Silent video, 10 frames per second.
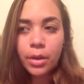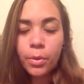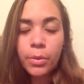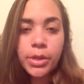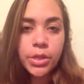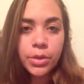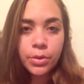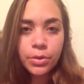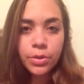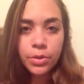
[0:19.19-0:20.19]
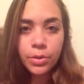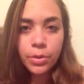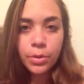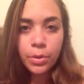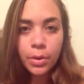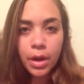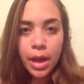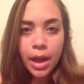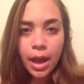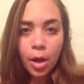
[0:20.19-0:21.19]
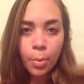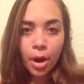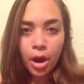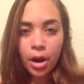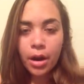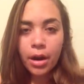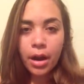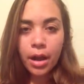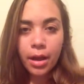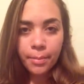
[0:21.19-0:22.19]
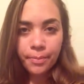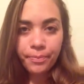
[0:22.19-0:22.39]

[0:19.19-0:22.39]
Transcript: what we do to help our